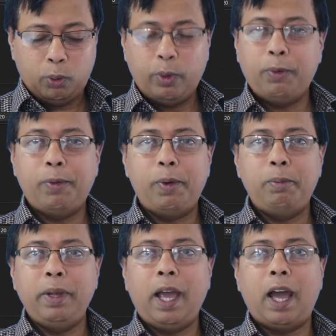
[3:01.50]
we will
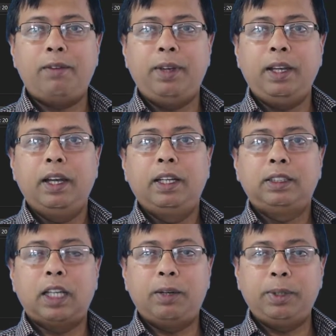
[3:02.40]
be having
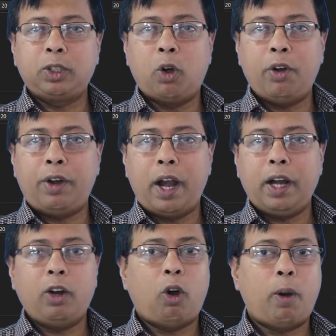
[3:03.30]
service
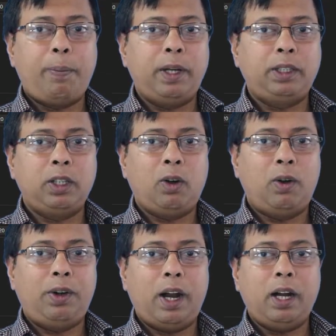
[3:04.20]
contract, operation
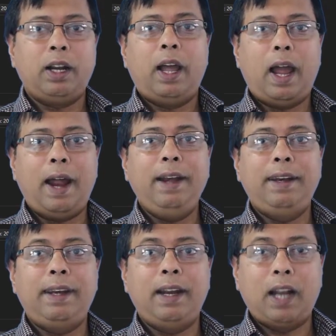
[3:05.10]
contract
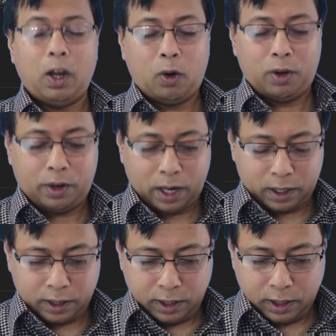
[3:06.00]
and data
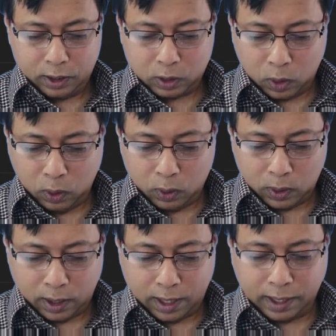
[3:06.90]
contract. So
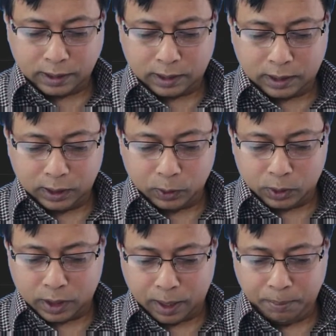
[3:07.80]
let's
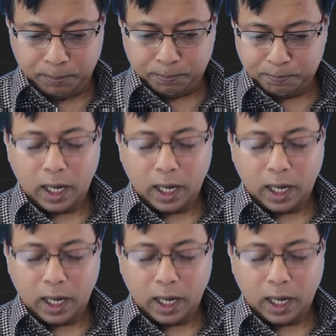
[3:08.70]
use them.